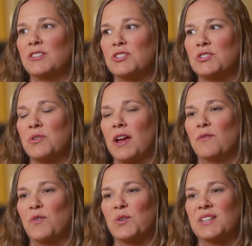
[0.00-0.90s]
just try
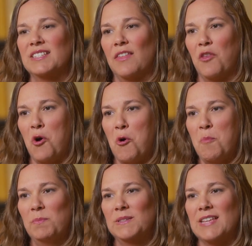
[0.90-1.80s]
and focus on the
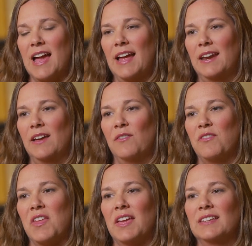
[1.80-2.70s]
hope side of
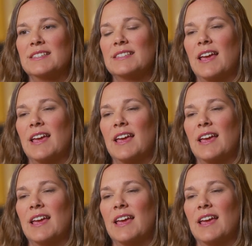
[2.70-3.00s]
things,